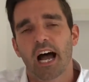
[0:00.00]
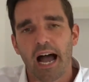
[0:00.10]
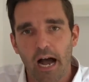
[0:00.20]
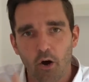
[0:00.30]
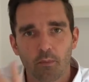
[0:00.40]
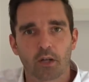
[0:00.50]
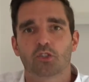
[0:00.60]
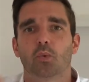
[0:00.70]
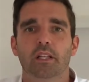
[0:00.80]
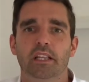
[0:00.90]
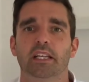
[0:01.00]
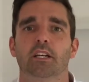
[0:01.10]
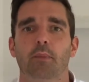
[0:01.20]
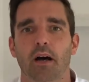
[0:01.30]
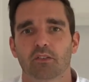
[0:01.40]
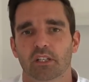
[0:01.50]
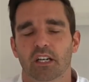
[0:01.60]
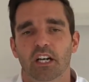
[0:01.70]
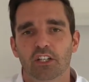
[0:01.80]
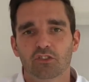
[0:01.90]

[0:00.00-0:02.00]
how much we think about it.